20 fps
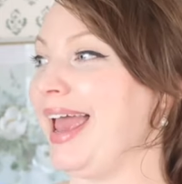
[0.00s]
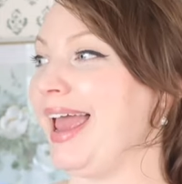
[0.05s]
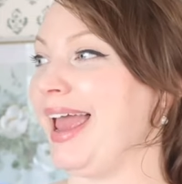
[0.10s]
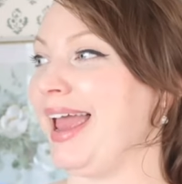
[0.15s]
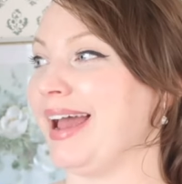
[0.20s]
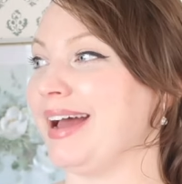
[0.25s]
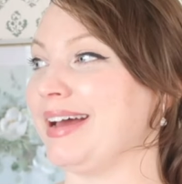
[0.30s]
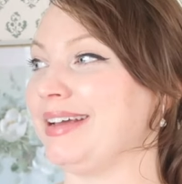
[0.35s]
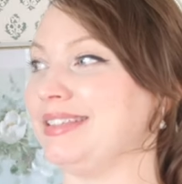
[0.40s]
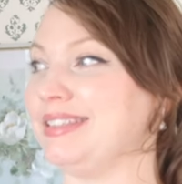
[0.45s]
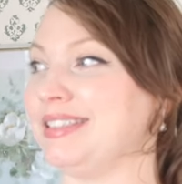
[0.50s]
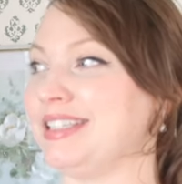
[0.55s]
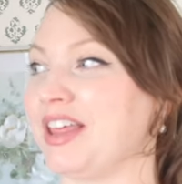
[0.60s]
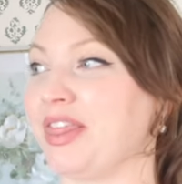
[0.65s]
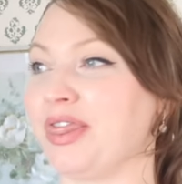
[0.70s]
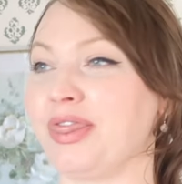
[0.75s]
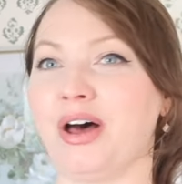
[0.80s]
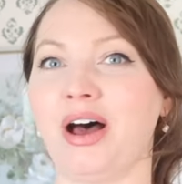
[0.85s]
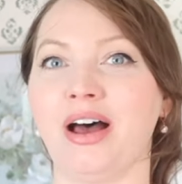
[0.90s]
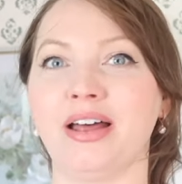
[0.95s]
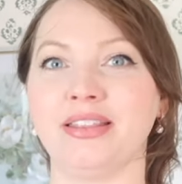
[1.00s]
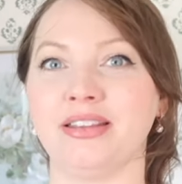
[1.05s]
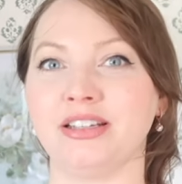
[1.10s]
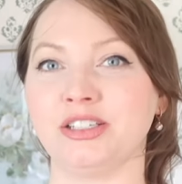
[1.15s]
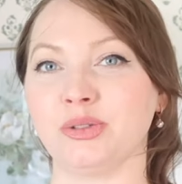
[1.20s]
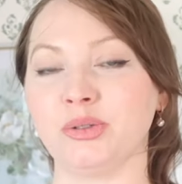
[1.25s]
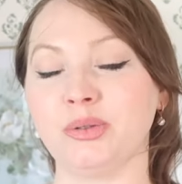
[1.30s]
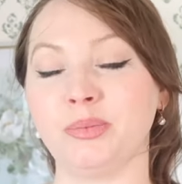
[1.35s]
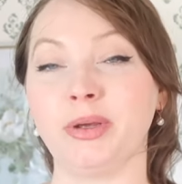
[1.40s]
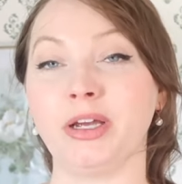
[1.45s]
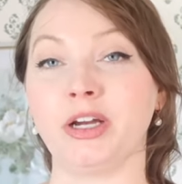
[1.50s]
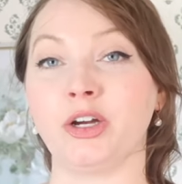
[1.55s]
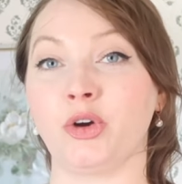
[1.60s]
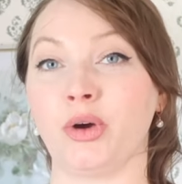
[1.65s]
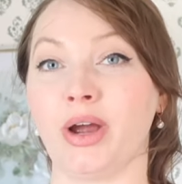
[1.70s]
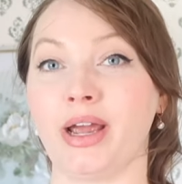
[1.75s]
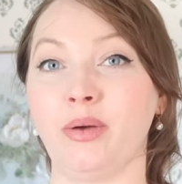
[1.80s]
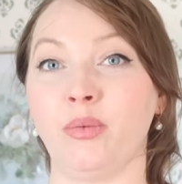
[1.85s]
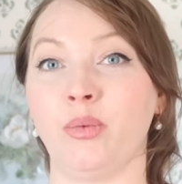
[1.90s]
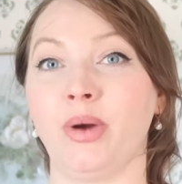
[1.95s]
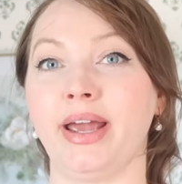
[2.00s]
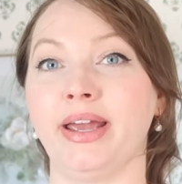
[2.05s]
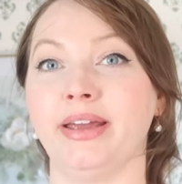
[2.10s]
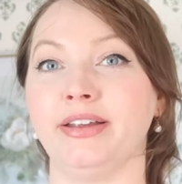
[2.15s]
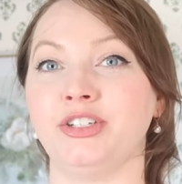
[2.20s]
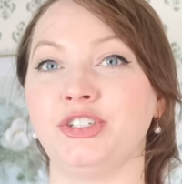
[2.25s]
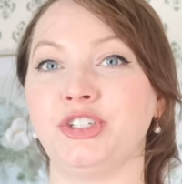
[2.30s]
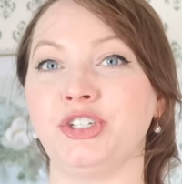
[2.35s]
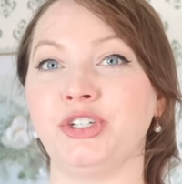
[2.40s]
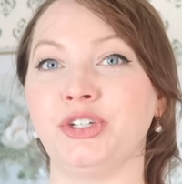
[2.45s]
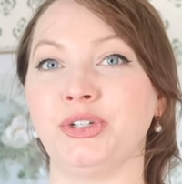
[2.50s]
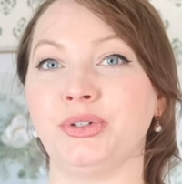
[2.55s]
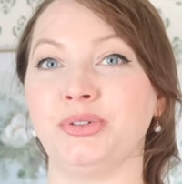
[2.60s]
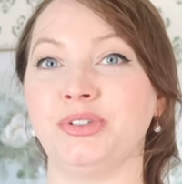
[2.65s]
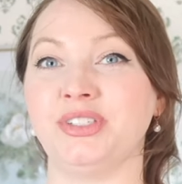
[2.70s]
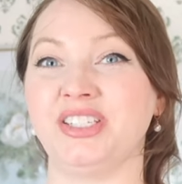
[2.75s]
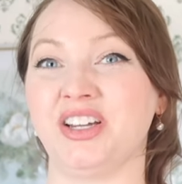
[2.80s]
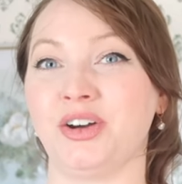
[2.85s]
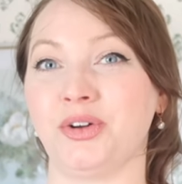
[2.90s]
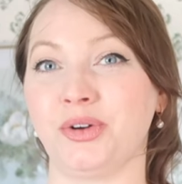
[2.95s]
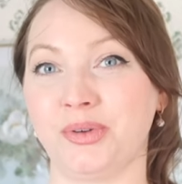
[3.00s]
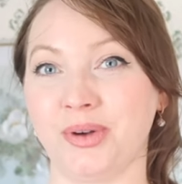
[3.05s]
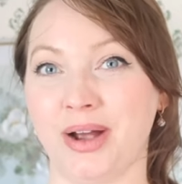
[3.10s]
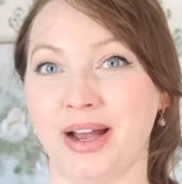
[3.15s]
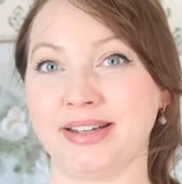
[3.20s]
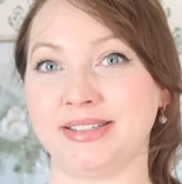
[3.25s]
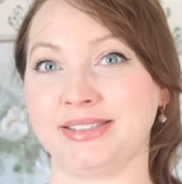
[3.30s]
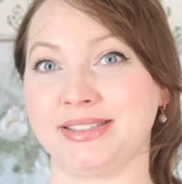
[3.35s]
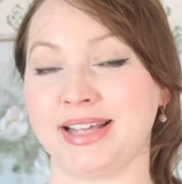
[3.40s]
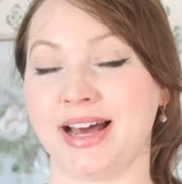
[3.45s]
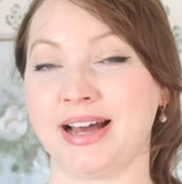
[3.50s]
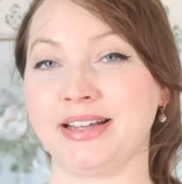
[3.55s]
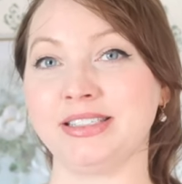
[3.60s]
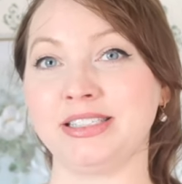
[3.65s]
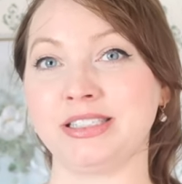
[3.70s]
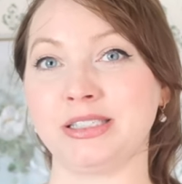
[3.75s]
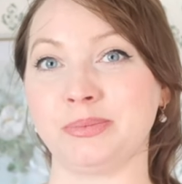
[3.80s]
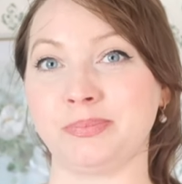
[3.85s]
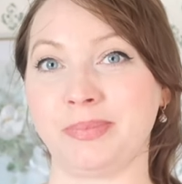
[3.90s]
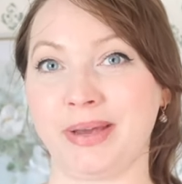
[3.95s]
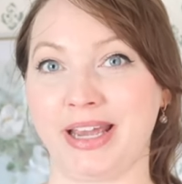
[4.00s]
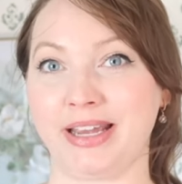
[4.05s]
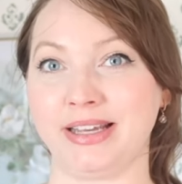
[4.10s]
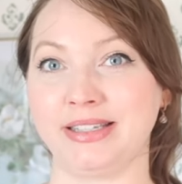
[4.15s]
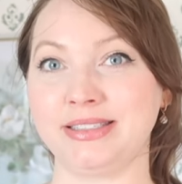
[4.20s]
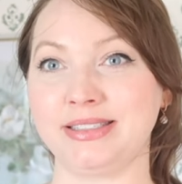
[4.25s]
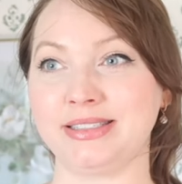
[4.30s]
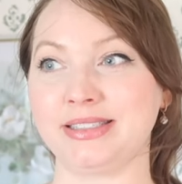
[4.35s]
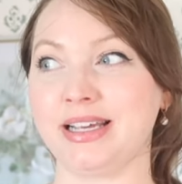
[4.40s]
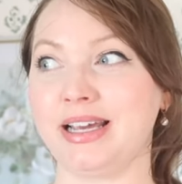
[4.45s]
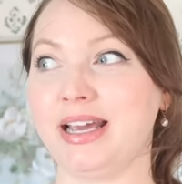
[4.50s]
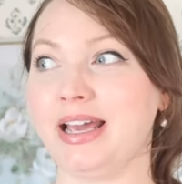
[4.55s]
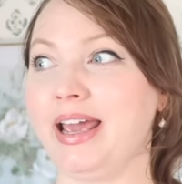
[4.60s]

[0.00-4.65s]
and thought this would be a great way to deodorize that space.